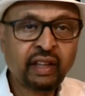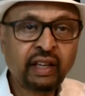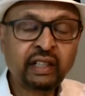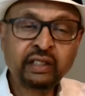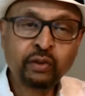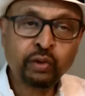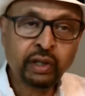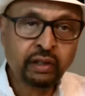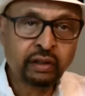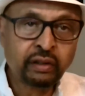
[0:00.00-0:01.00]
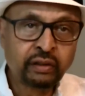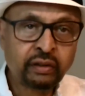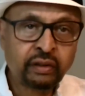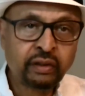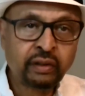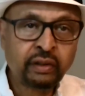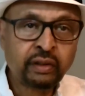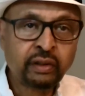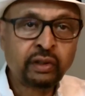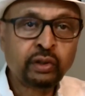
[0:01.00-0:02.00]
It is critical
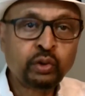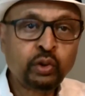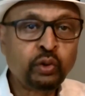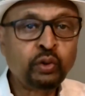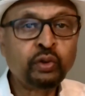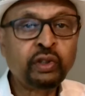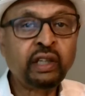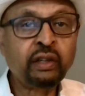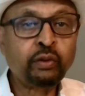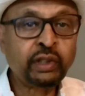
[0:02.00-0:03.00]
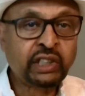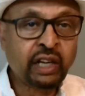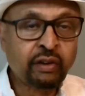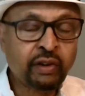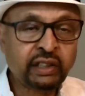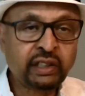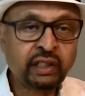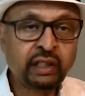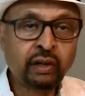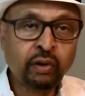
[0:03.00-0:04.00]
to the
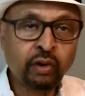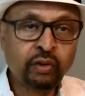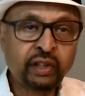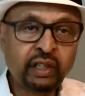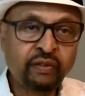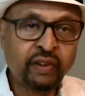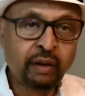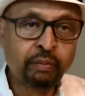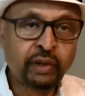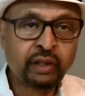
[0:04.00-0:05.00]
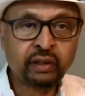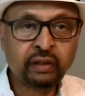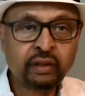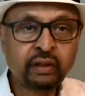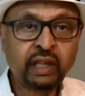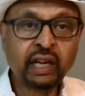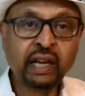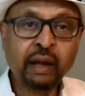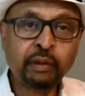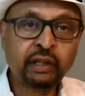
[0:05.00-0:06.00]
regeneration, the growth, the development, the
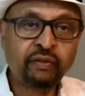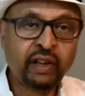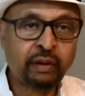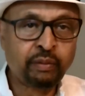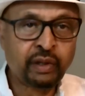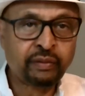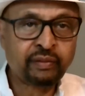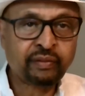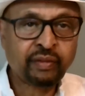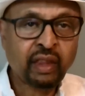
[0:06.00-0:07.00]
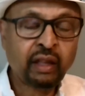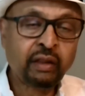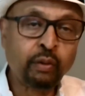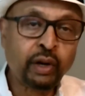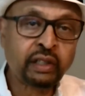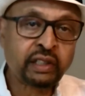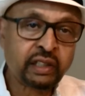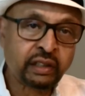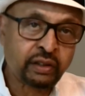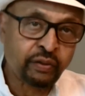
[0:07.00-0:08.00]
economic development, the
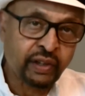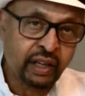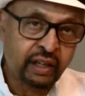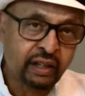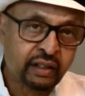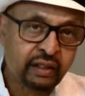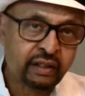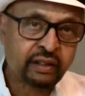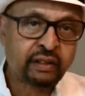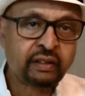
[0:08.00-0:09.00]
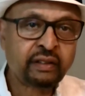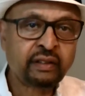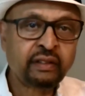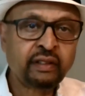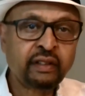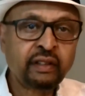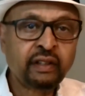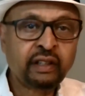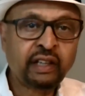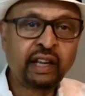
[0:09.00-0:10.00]
renaissance of Kenya.
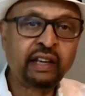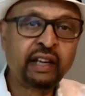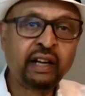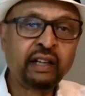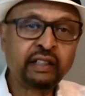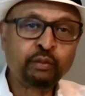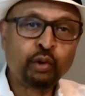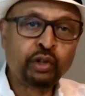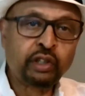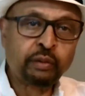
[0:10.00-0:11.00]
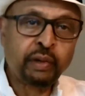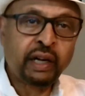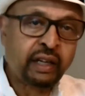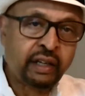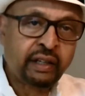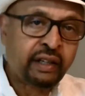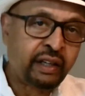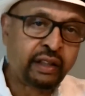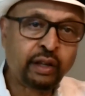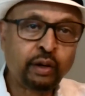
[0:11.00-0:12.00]
Kenya is bordered by
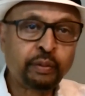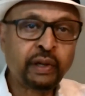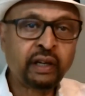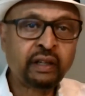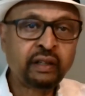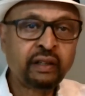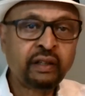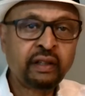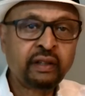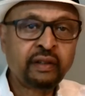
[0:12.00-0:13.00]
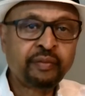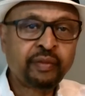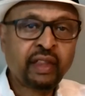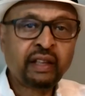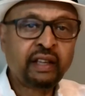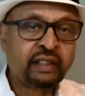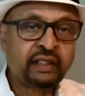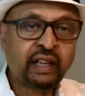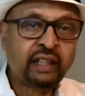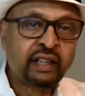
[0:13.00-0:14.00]
Ethiopia,
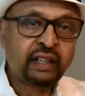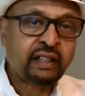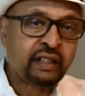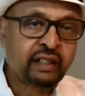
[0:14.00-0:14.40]
Tanzania,